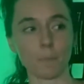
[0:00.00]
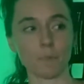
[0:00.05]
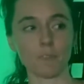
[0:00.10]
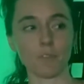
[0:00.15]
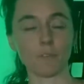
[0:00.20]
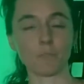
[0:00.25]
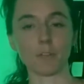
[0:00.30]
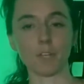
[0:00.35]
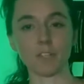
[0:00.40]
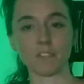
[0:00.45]

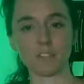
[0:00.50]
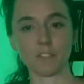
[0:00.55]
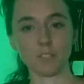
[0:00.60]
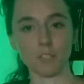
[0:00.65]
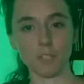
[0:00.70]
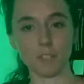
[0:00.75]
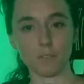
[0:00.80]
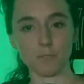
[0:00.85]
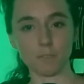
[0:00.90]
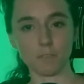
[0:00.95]
but they forget
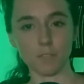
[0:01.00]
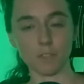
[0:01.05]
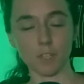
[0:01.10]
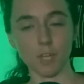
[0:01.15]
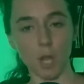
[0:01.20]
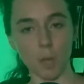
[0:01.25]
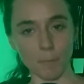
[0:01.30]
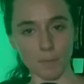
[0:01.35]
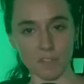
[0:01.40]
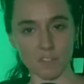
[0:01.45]
to leave
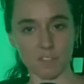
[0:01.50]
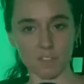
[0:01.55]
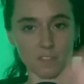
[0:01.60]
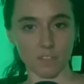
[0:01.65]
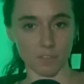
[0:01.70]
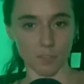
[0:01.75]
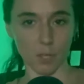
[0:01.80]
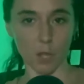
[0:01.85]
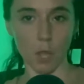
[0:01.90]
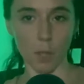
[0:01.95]

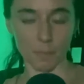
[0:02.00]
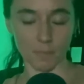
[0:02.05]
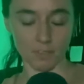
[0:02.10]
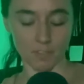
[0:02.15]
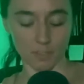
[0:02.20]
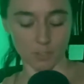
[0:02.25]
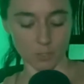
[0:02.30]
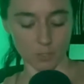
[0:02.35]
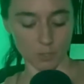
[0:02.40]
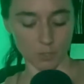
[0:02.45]
comments on the
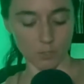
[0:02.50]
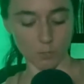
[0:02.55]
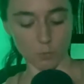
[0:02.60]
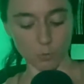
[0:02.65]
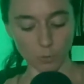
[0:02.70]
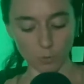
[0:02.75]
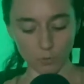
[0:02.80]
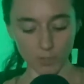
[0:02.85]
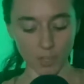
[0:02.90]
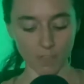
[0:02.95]
comment section.
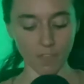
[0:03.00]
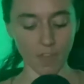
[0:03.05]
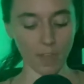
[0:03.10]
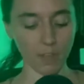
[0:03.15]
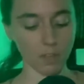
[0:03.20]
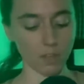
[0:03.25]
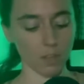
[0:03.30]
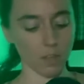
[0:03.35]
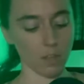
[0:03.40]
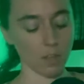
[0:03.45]
So don't forget
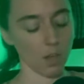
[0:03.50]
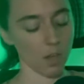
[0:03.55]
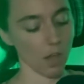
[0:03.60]
that.